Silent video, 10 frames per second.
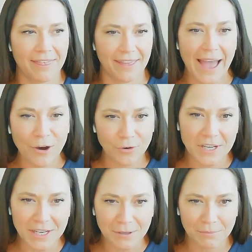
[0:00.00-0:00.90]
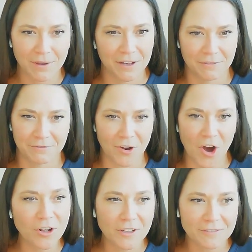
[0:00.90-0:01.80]
the outcome of
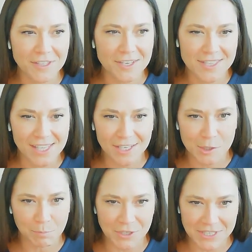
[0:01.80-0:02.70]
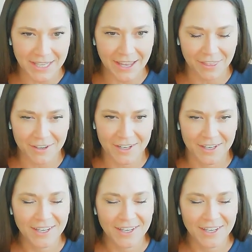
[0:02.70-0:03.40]
all of these things put together.